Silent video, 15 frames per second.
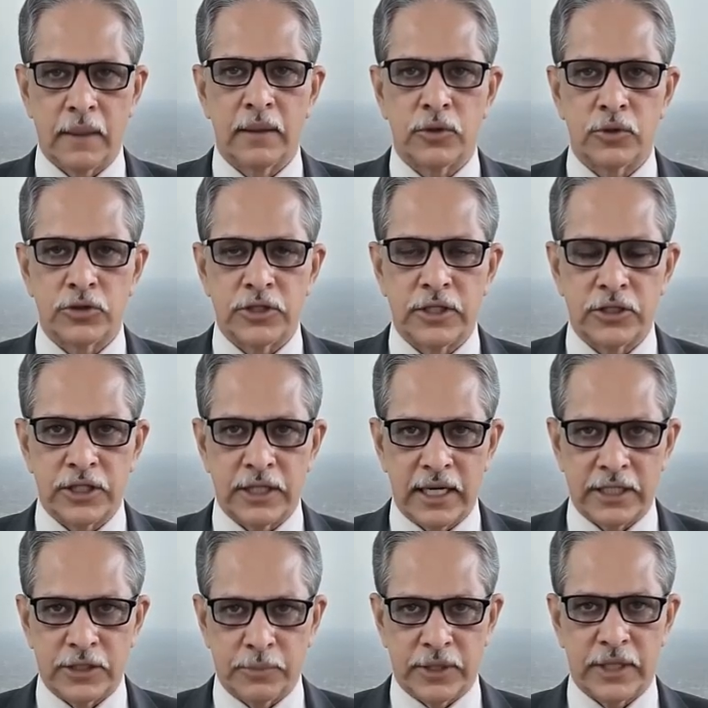Usage and
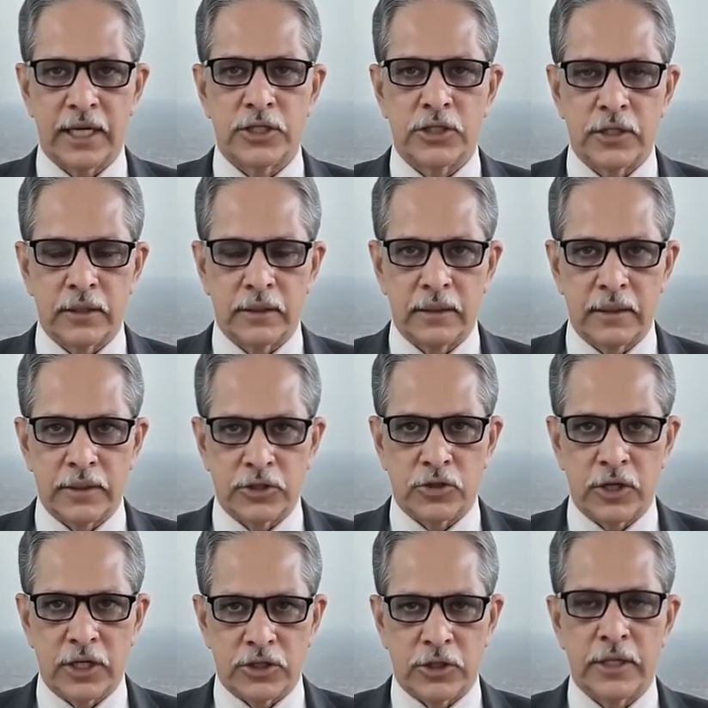explanation. The
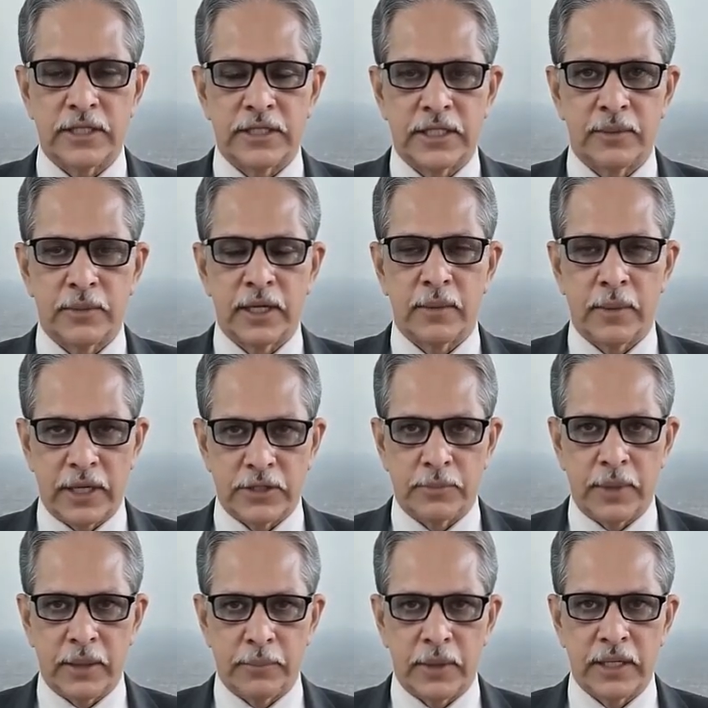structure is subject plus
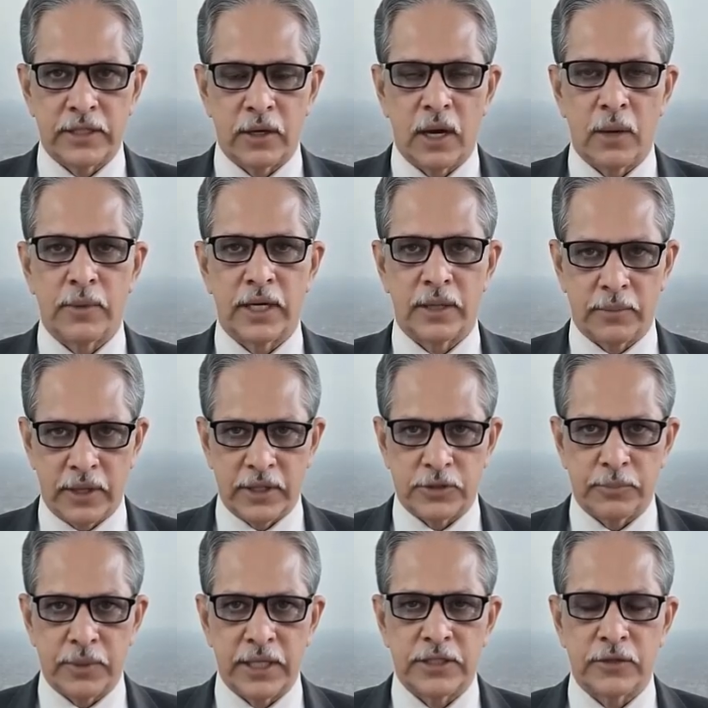make plus object plus
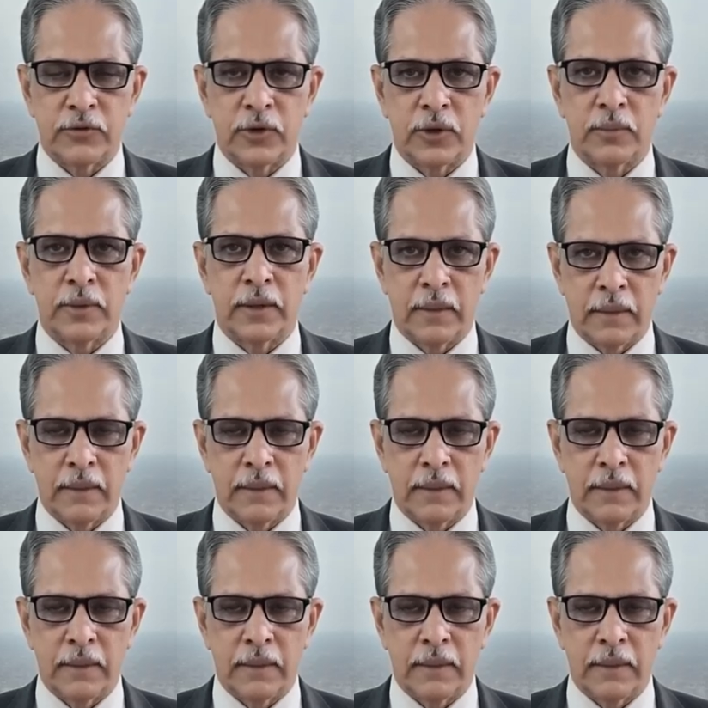base verb.